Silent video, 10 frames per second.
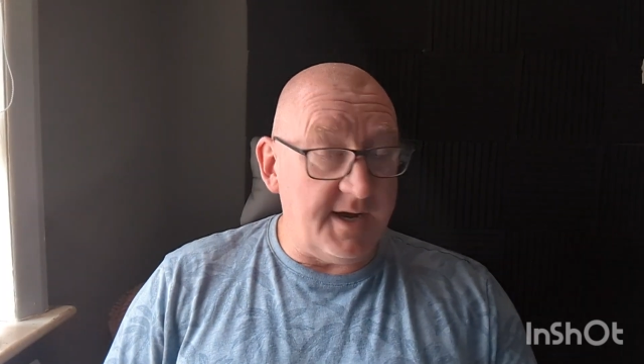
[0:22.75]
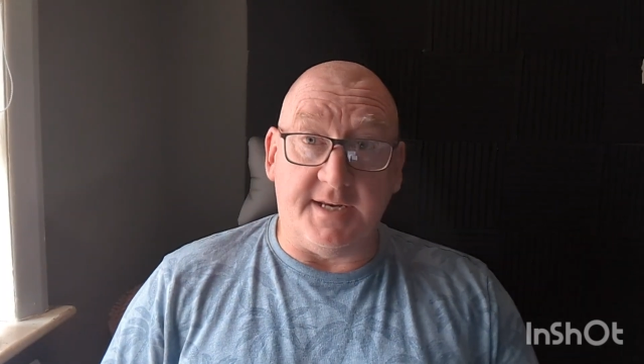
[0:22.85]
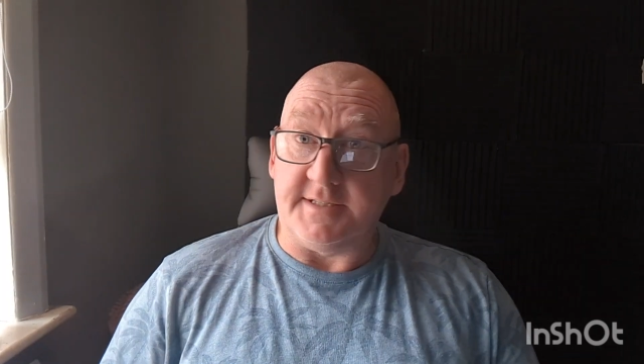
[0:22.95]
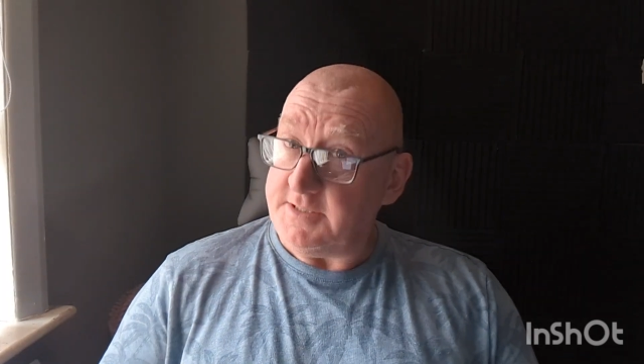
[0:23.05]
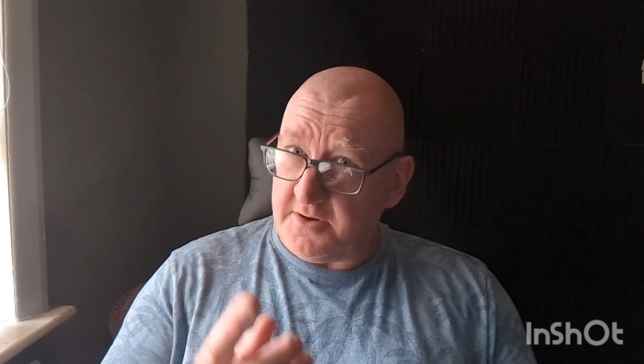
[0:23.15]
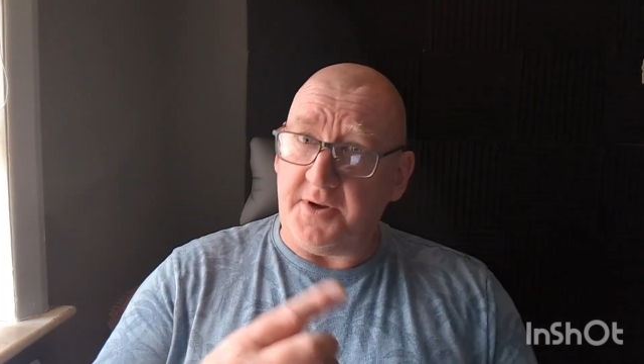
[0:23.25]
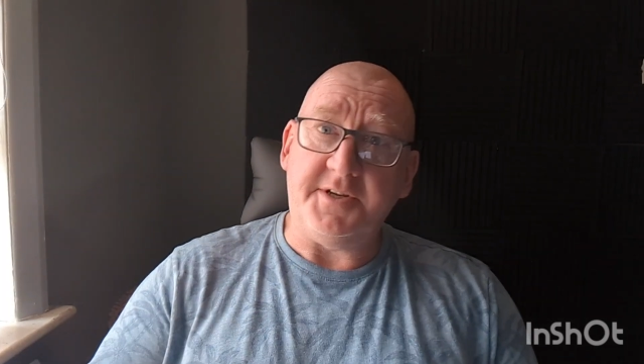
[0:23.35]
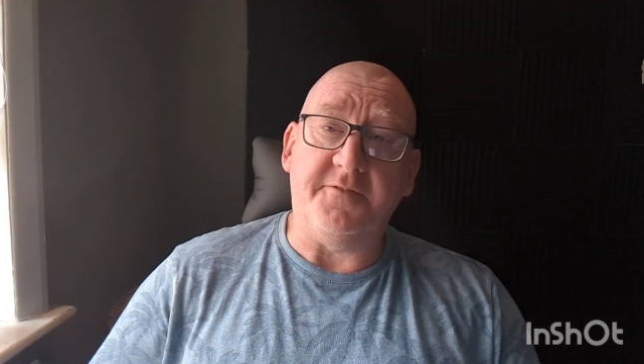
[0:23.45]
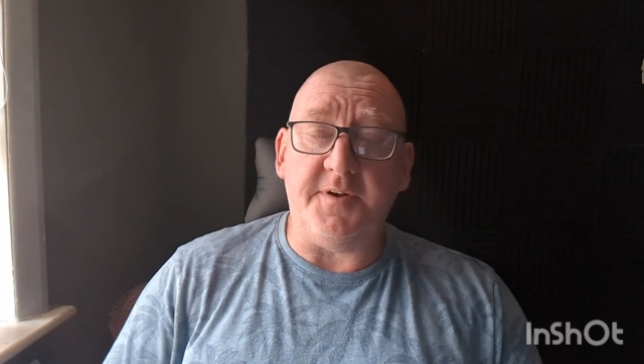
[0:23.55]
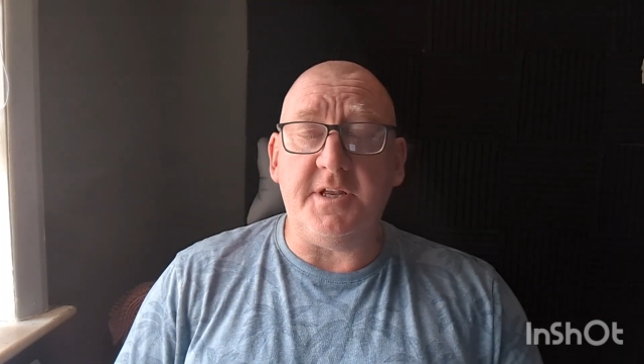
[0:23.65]
And I said, oh, I
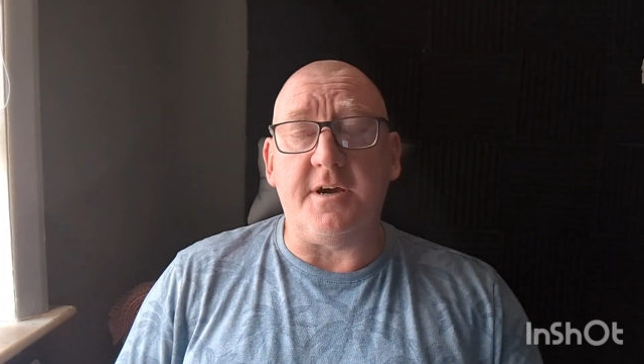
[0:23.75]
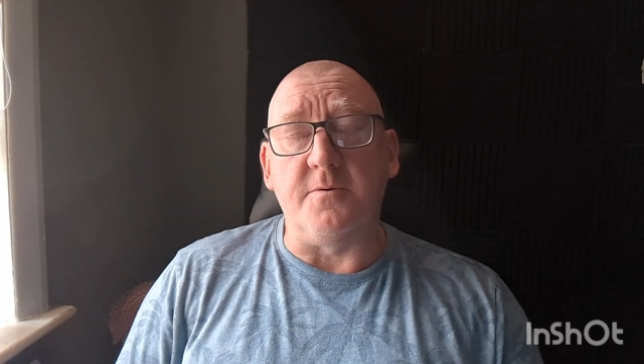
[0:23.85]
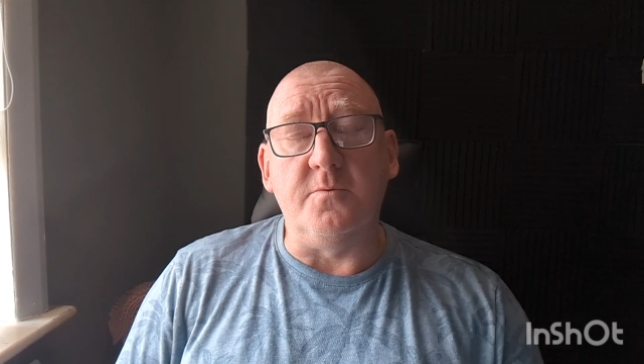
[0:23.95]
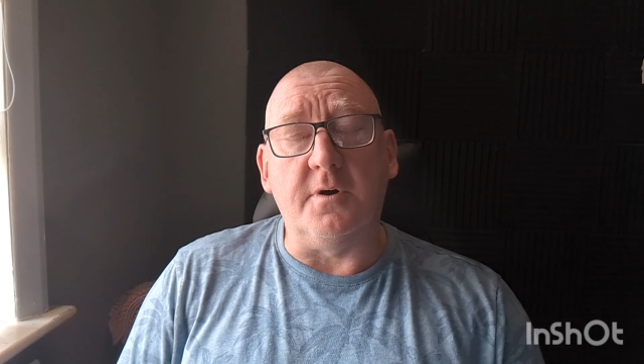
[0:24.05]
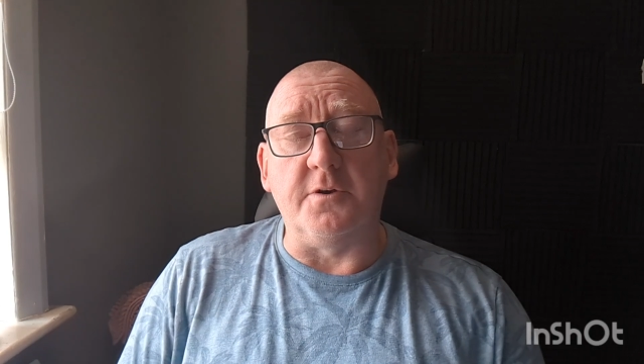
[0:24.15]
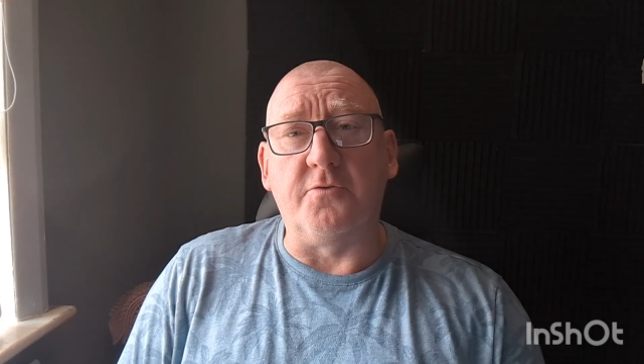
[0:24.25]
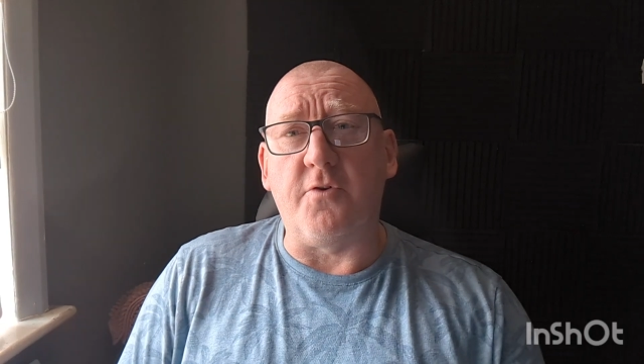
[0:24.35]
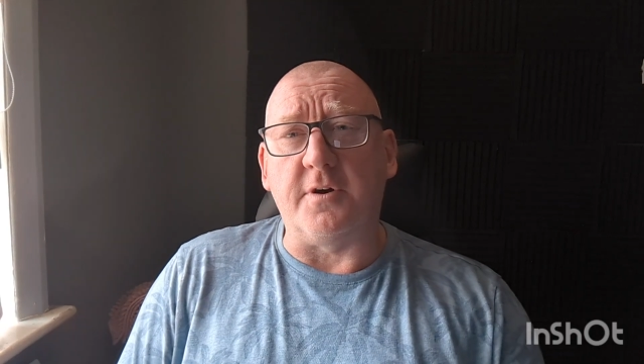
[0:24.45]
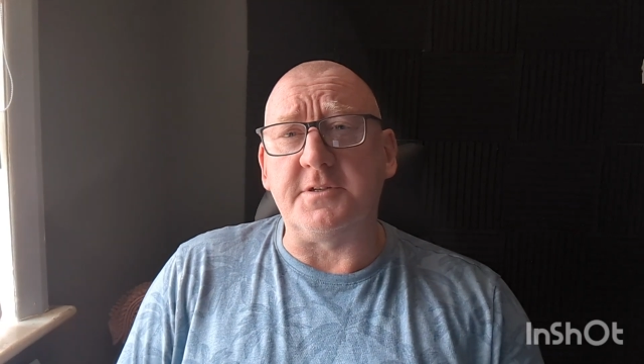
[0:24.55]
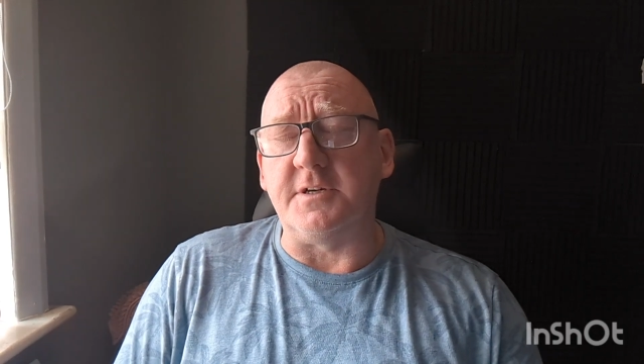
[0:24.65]
did a video on
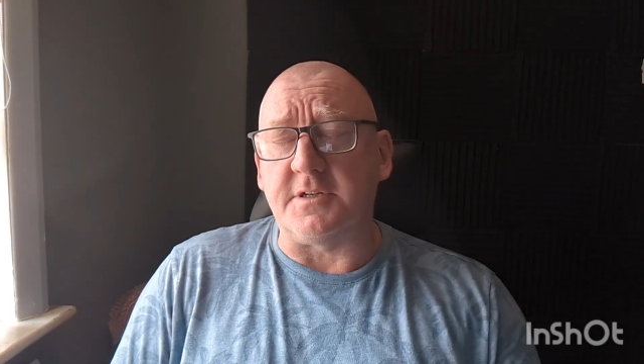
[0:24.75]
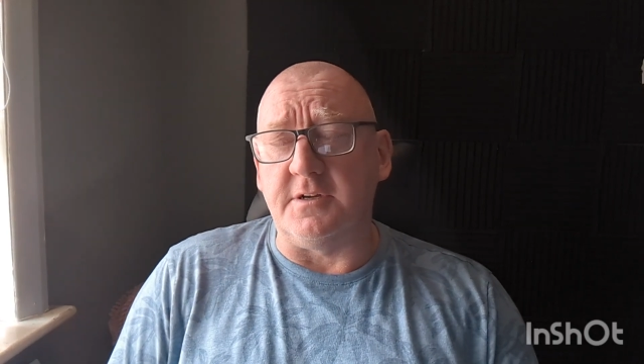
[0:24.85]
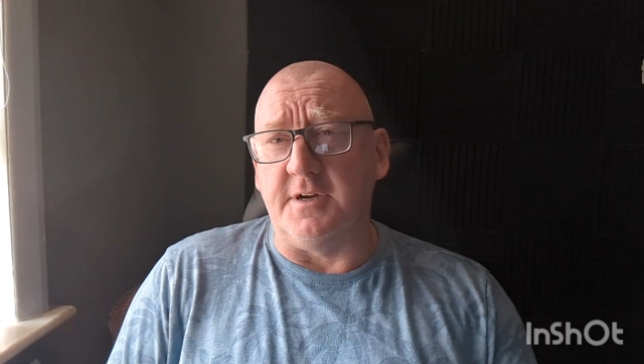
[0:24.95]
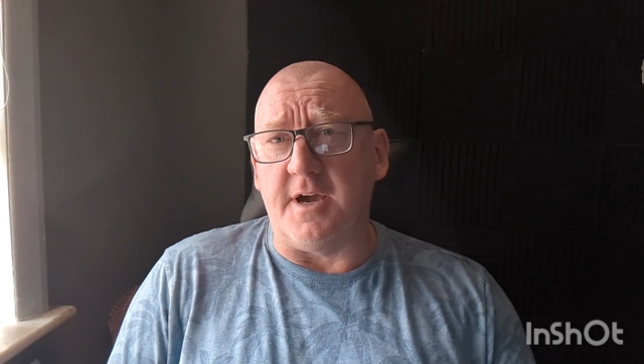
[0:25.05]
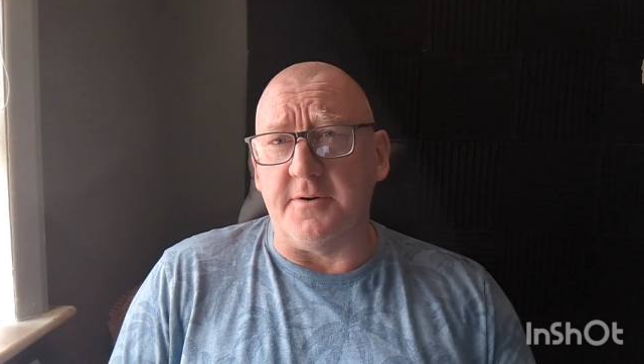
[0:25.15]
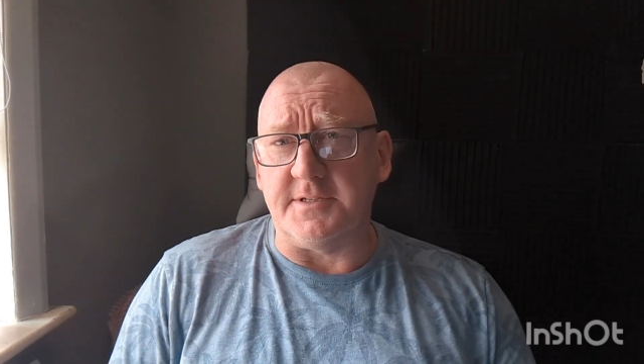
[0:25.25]
Crocs not so long ago.